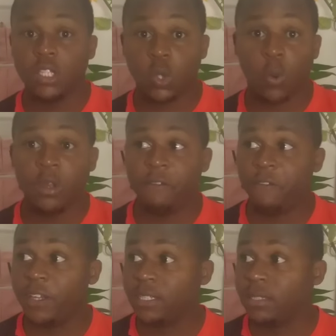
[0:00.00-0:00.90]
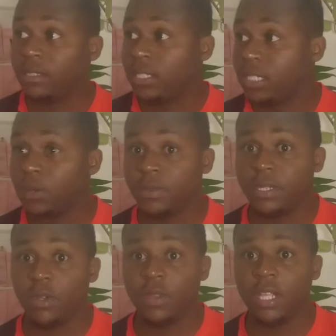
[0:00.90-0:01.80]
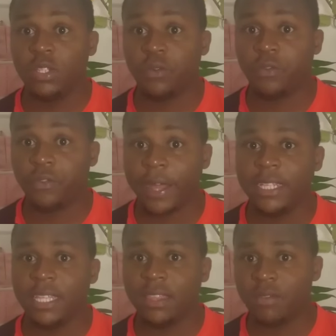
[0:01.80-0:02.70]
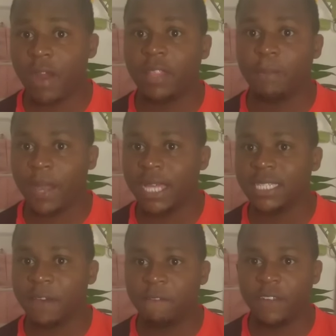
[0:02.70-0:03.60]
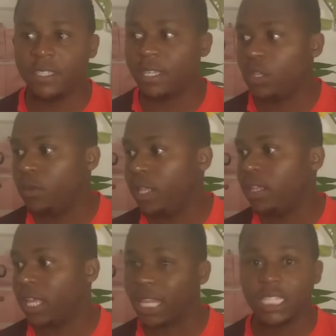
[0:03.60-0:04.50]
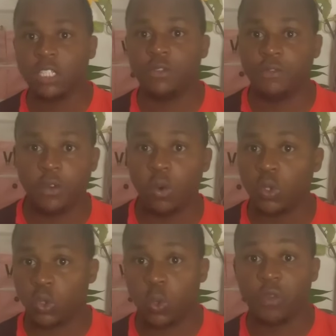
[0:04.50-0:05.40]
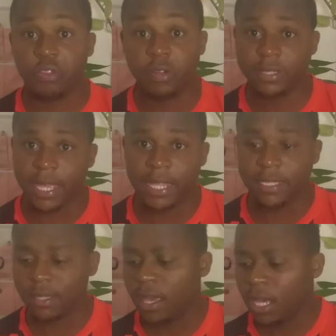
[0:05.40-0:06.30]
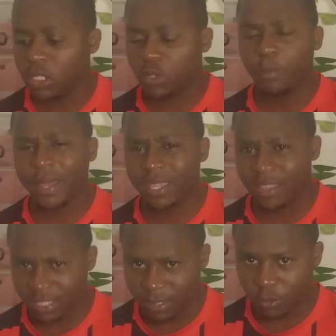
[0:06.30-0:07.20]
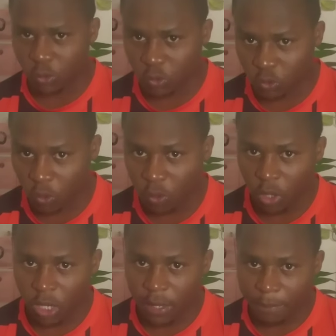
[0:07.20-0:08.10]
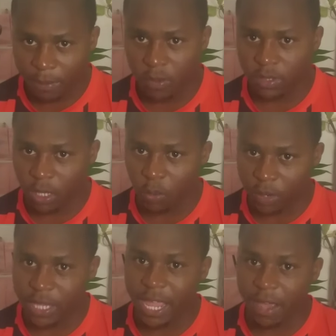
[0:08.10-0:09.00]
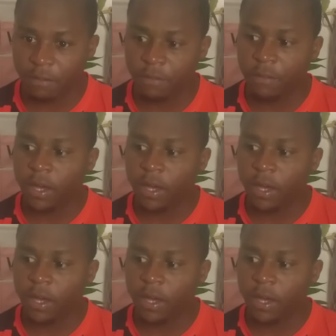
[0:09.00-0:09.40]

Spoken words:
to only fix Chelsea, you need to find the right players that fits in. You need at least a few or two or three signings to make the team so strong, because they already have